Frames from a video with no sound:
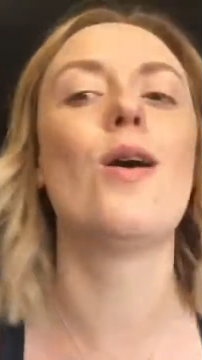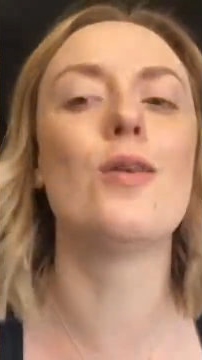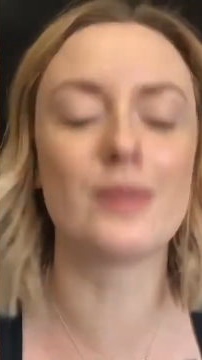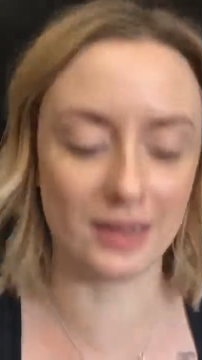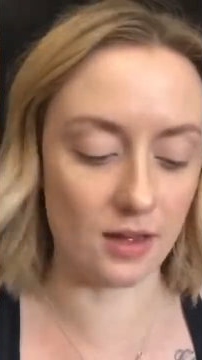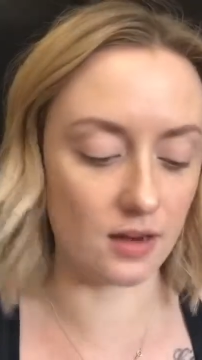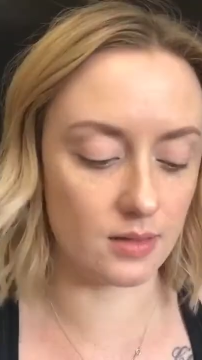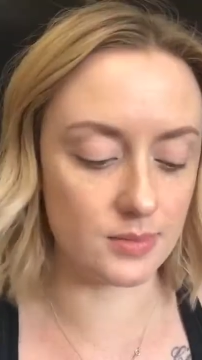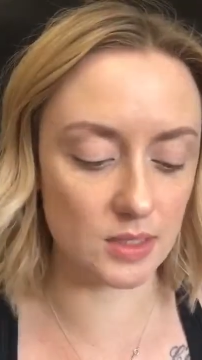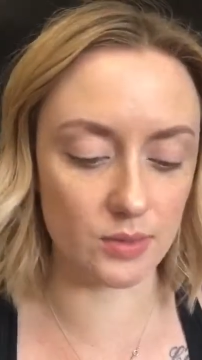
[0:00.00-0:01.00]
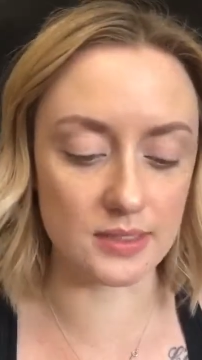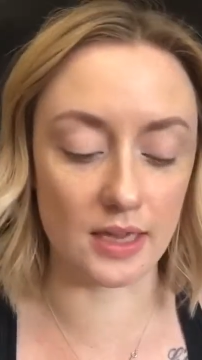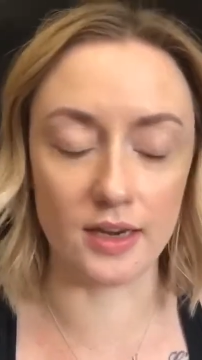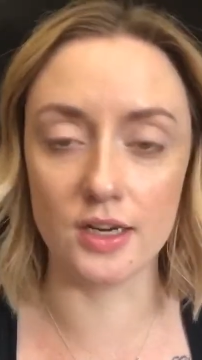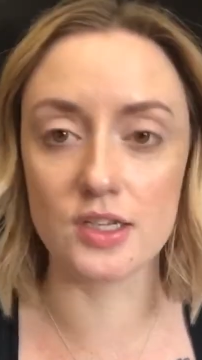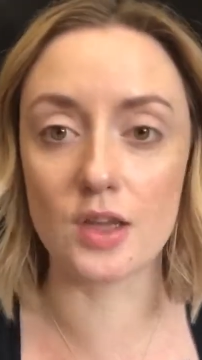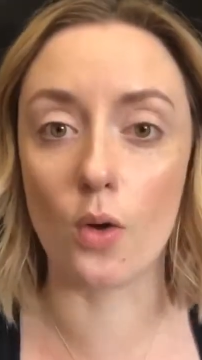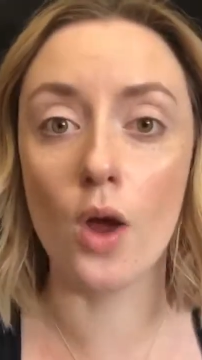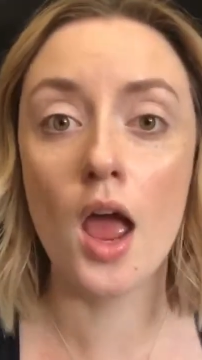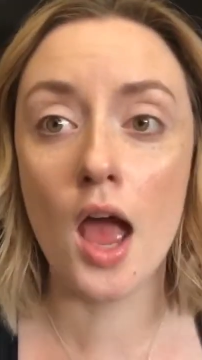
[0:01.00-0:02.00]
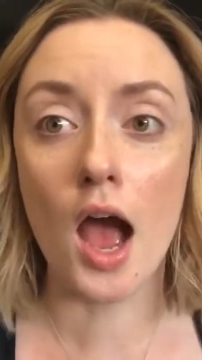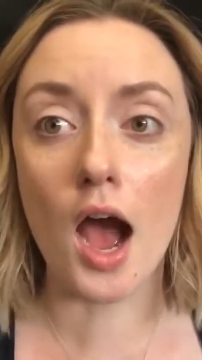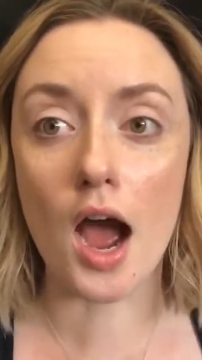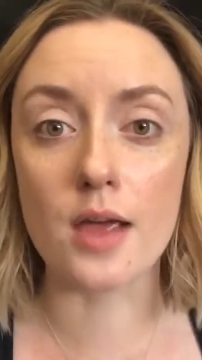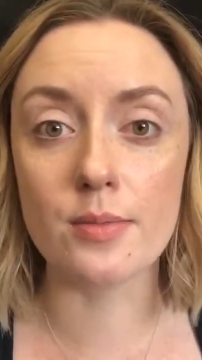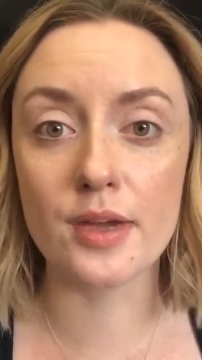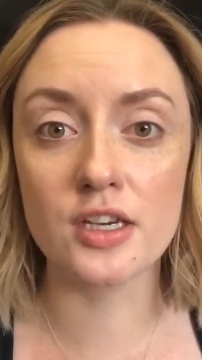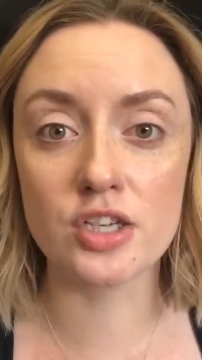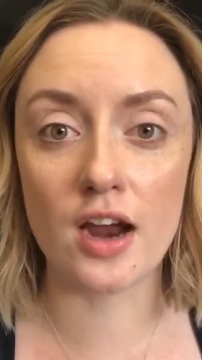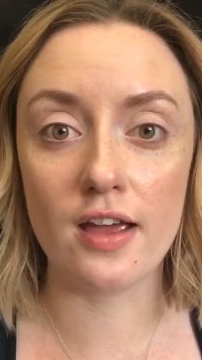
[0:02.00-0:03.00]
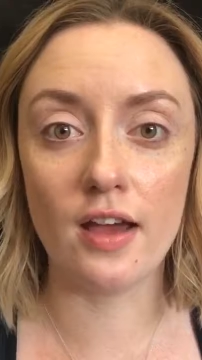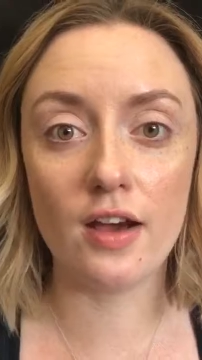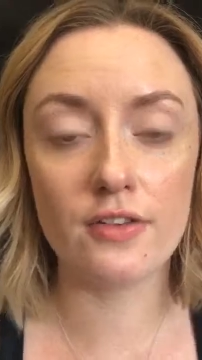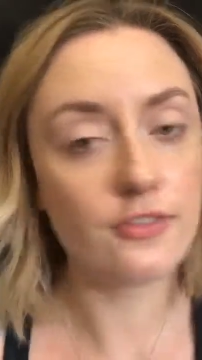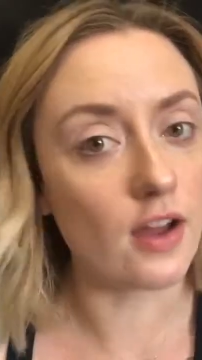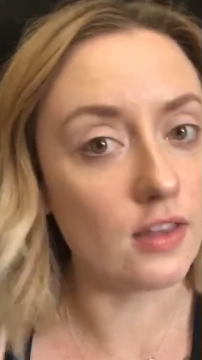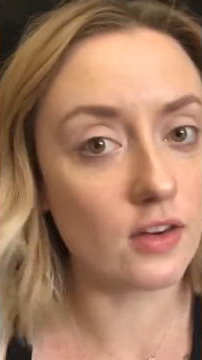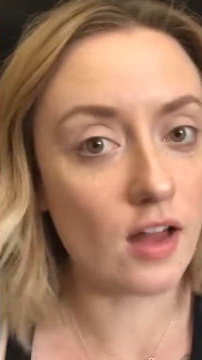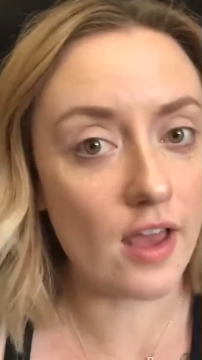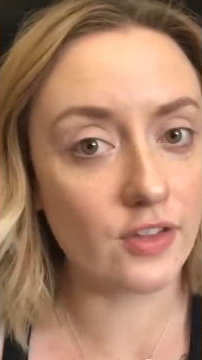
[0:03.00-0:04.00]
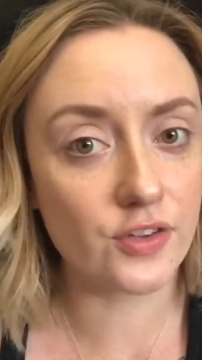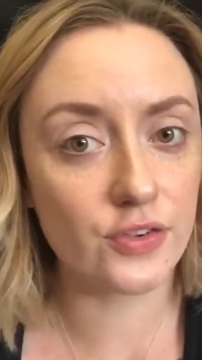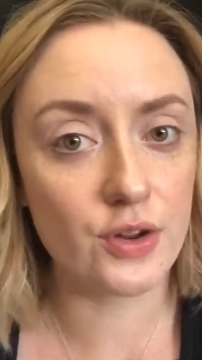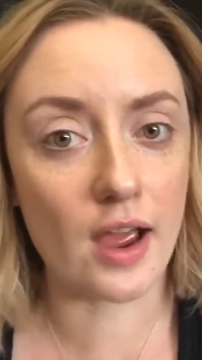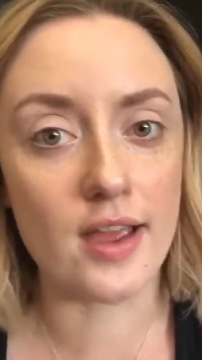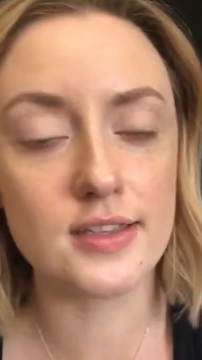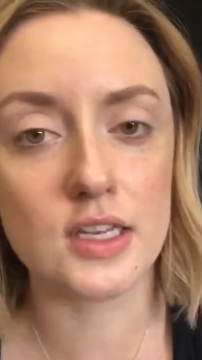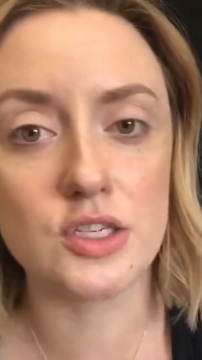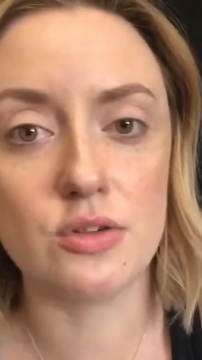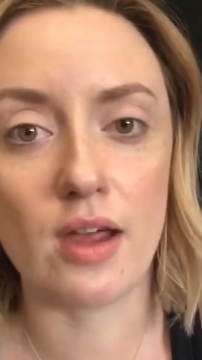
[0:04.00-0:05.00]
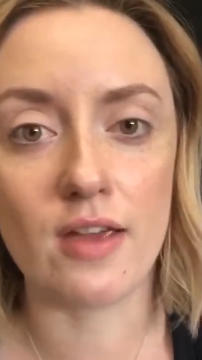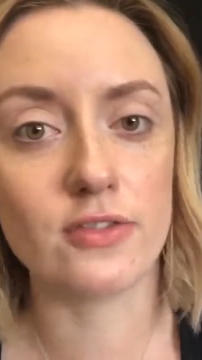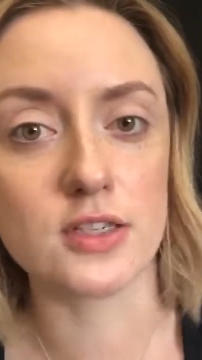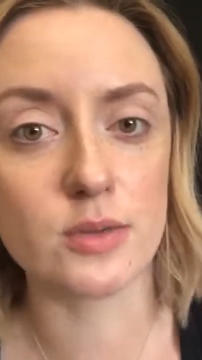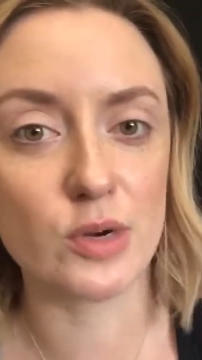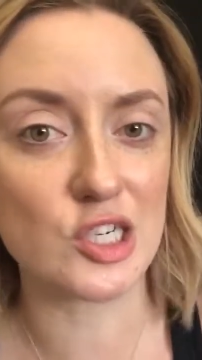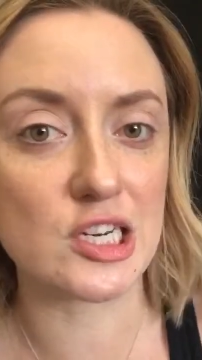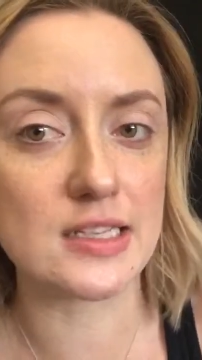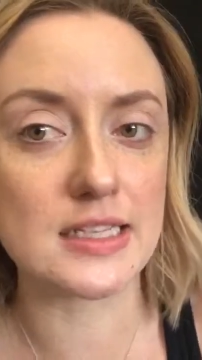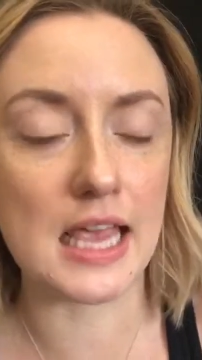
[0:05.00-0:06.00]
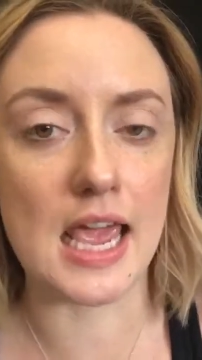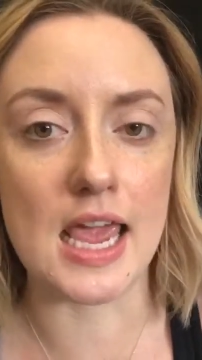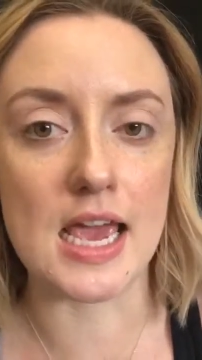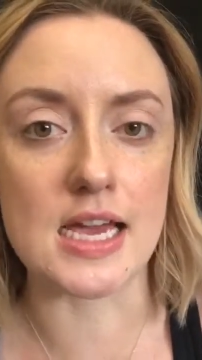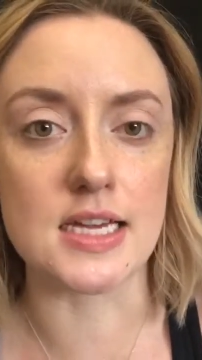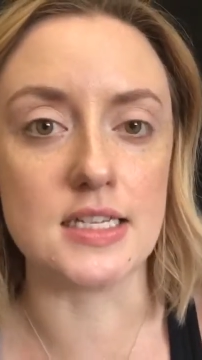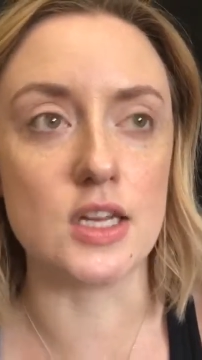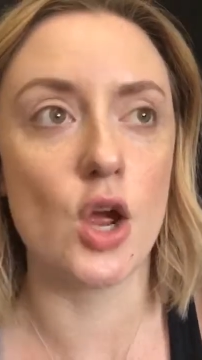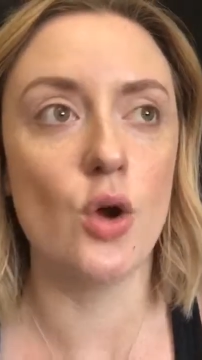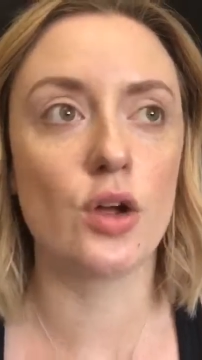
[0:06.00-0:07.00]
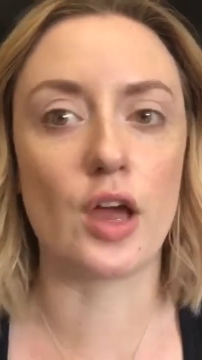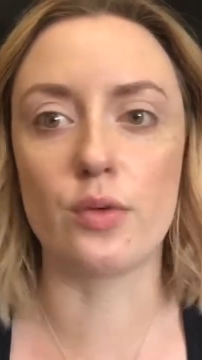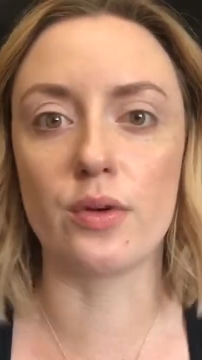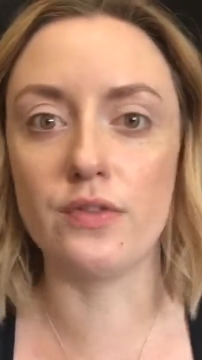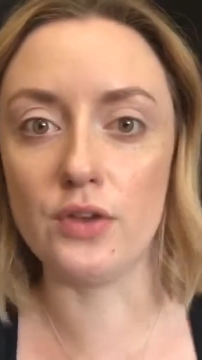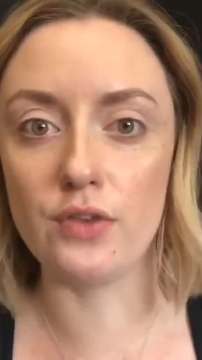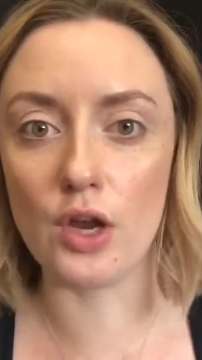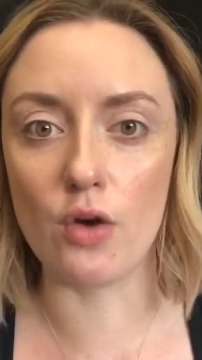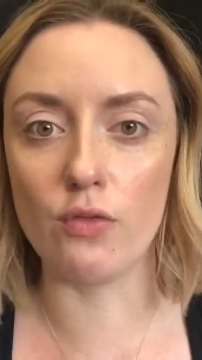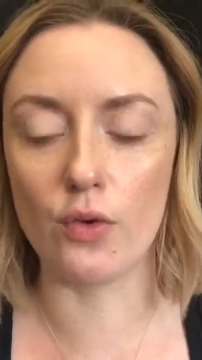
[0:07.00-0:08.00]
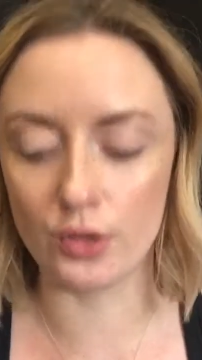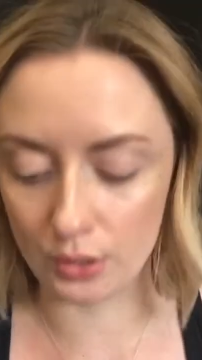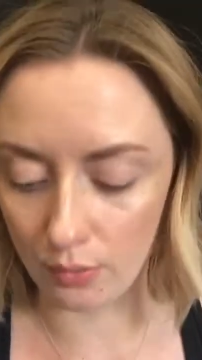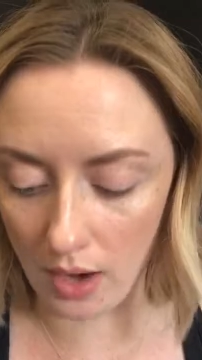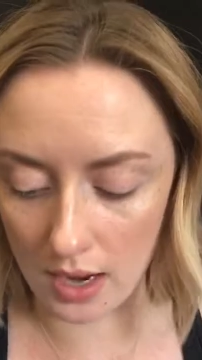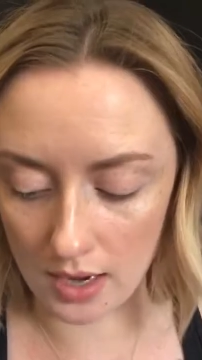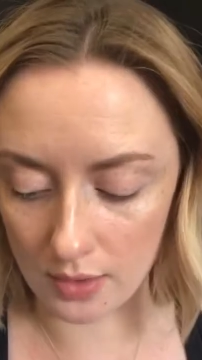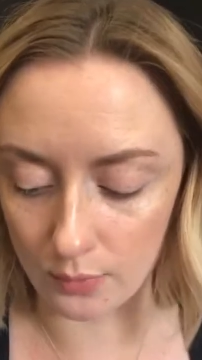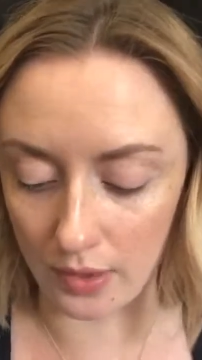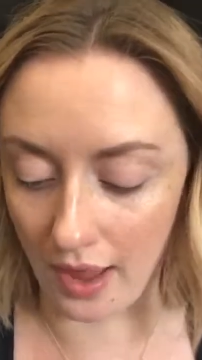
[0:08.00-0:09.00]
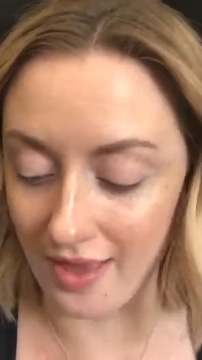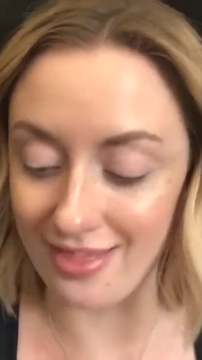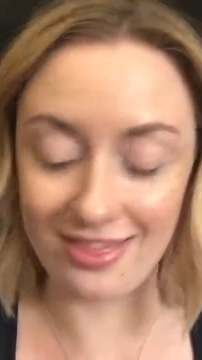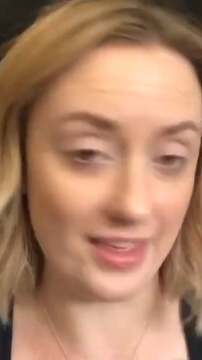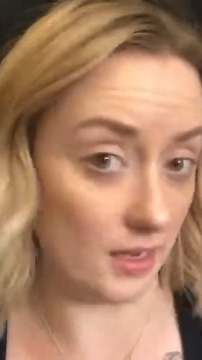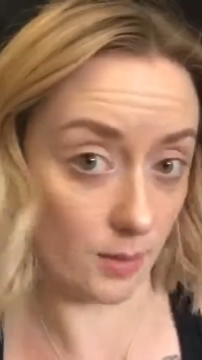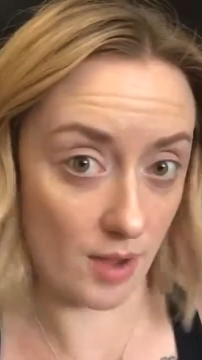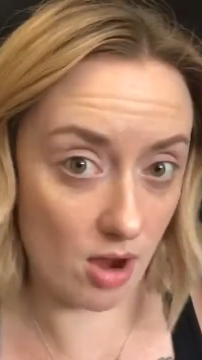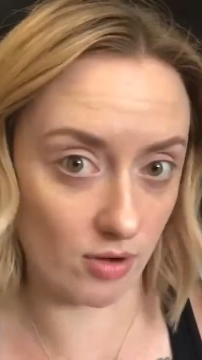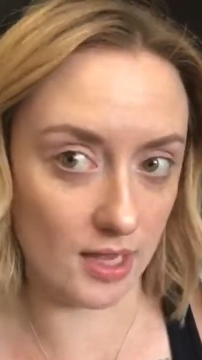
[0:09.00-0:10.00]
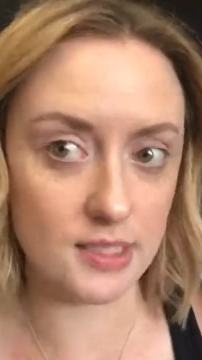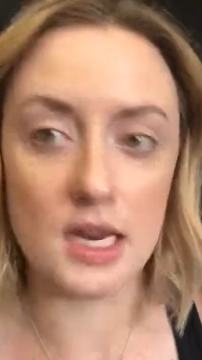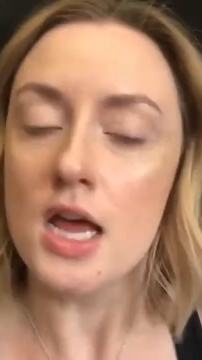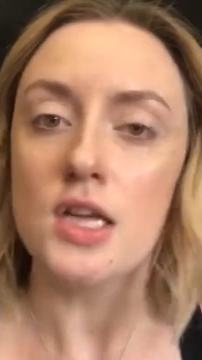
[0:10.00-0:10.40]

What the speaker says: Oh my god, I'm so excited. So I'm gonna try a fun little eye look for you guys and do a first impressions and kind of review video for you on what I think about it.